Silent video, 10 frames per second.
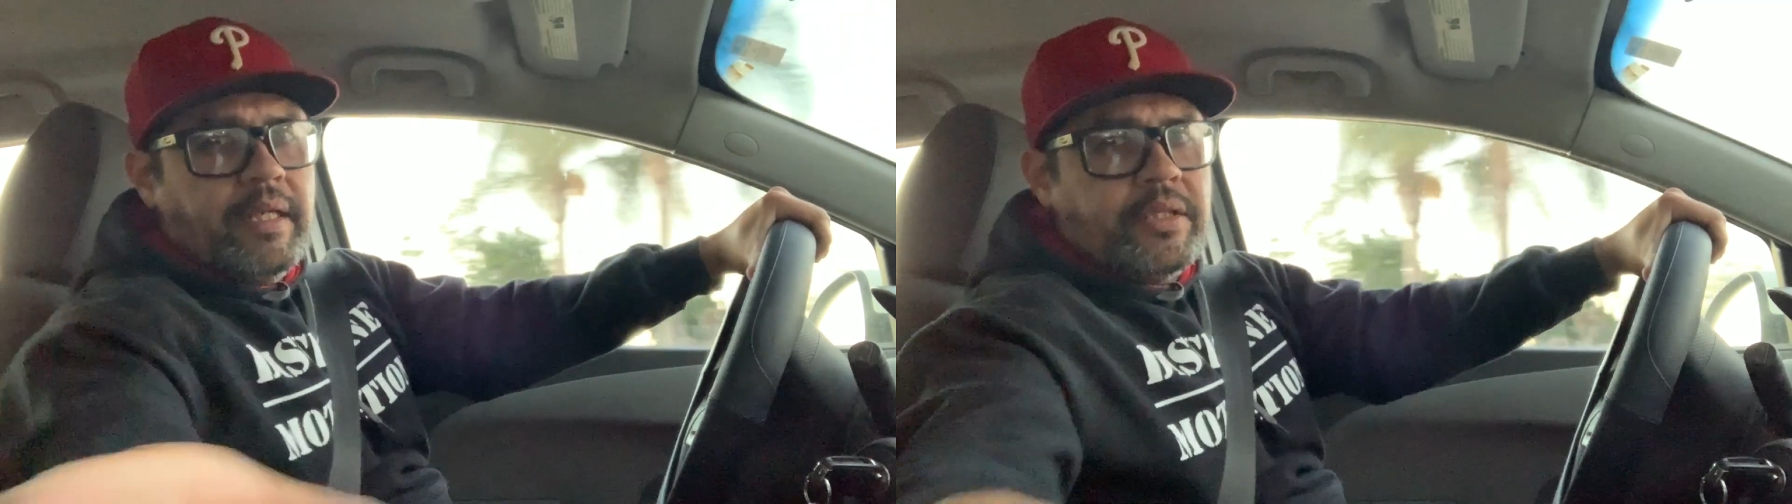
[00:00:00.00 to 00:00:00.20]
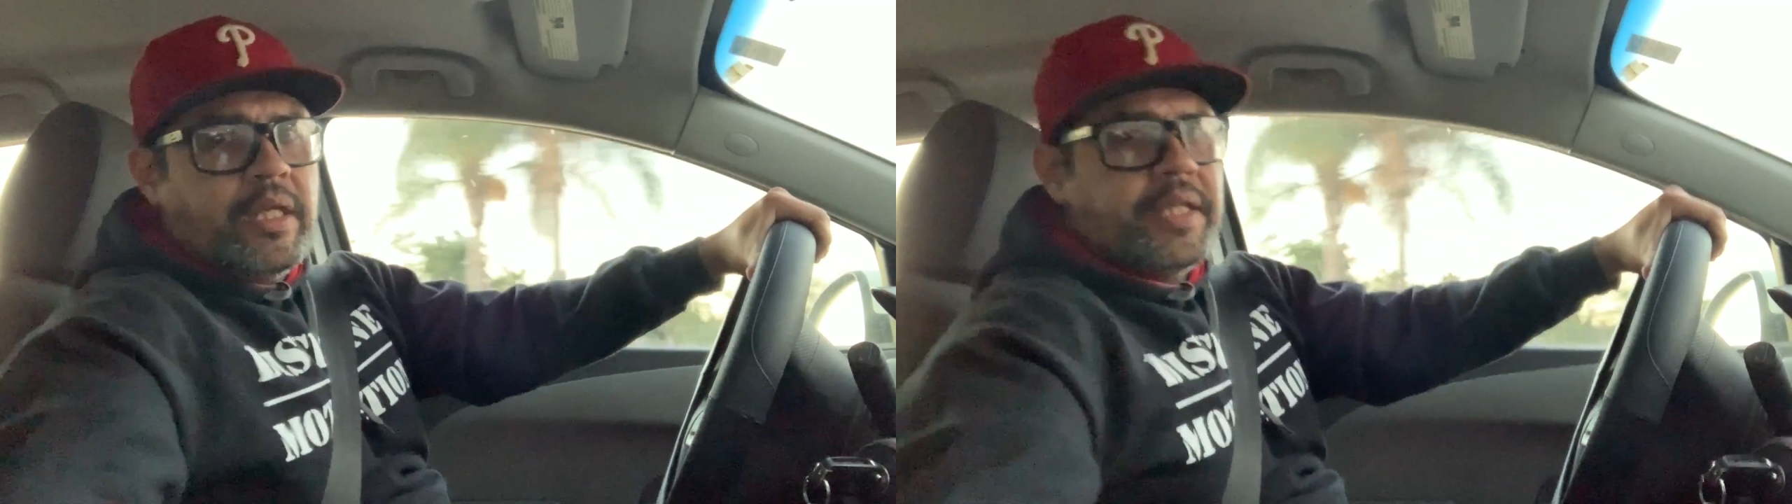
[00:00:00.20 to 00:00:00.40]

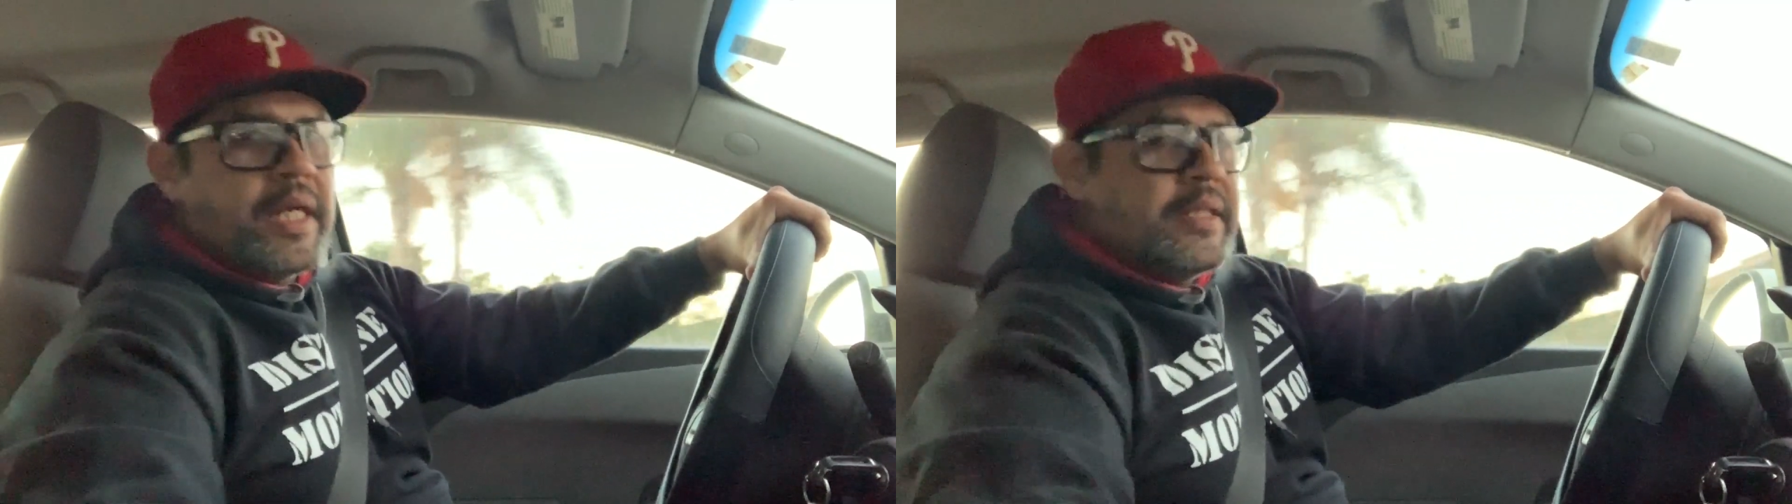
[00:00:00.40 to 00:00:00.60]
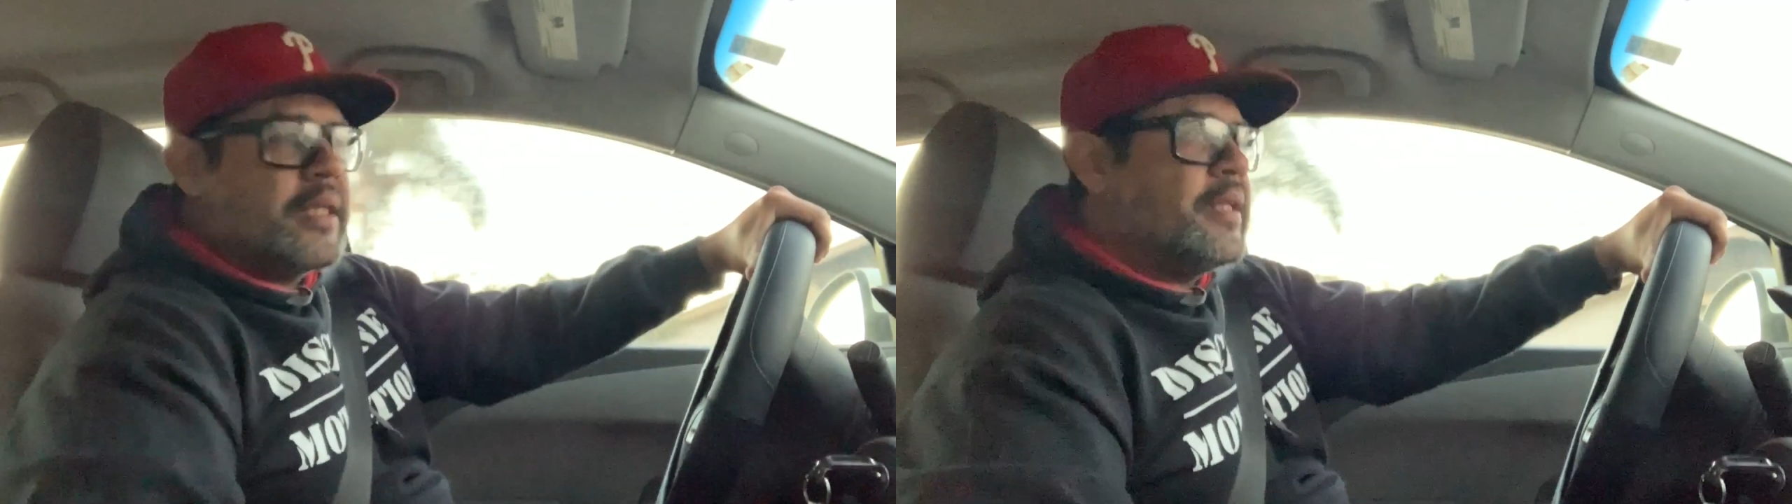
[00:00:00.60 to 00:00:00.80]
I'll talk to you
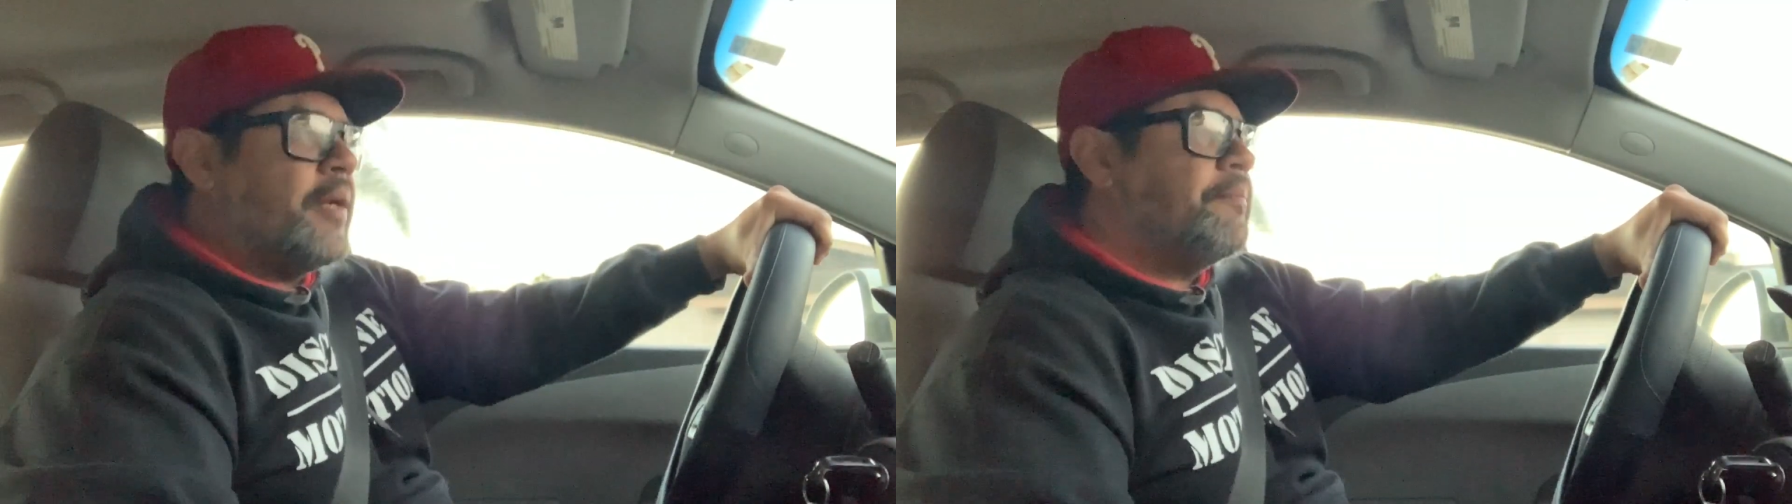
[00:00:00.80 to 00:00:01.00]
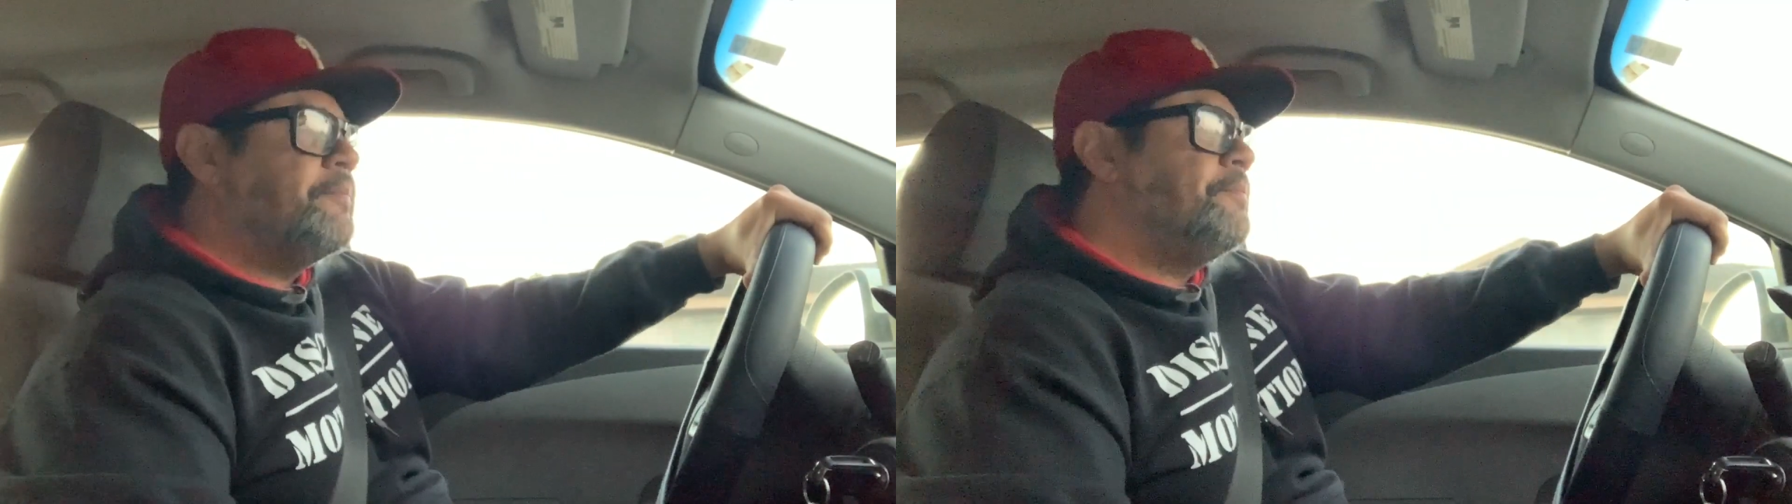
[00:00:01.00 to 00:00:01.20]
guys next
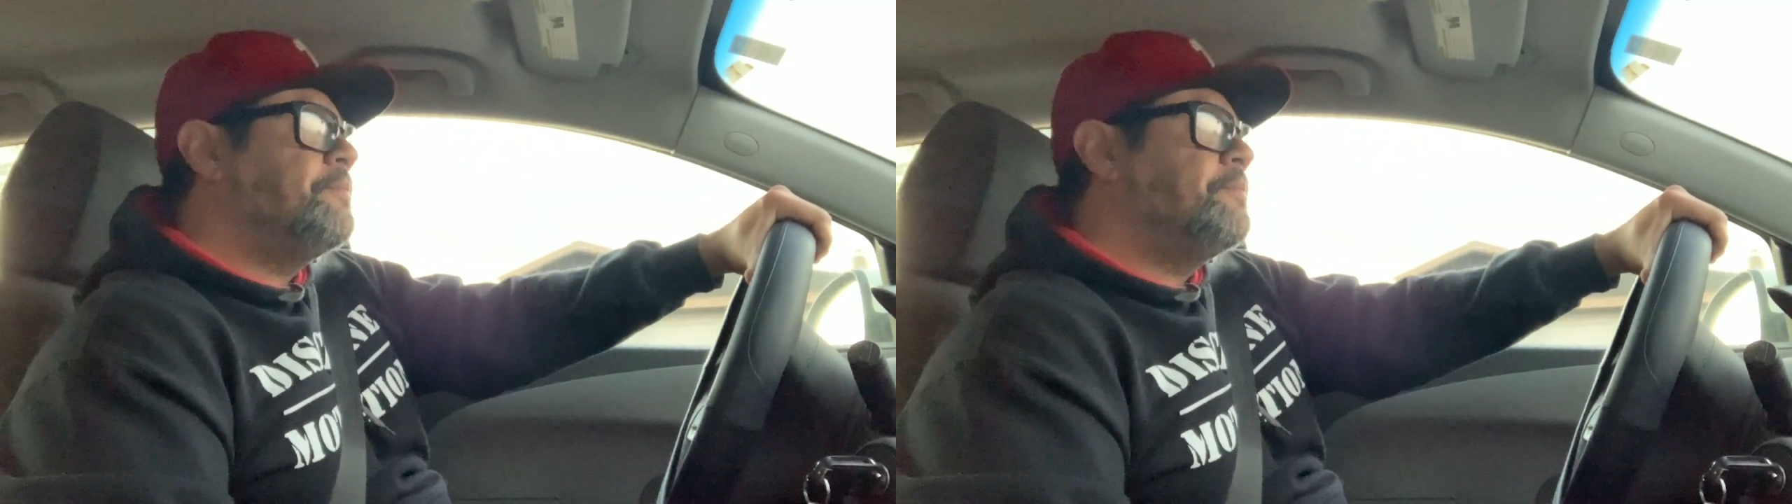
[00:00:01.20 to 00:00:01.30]
time.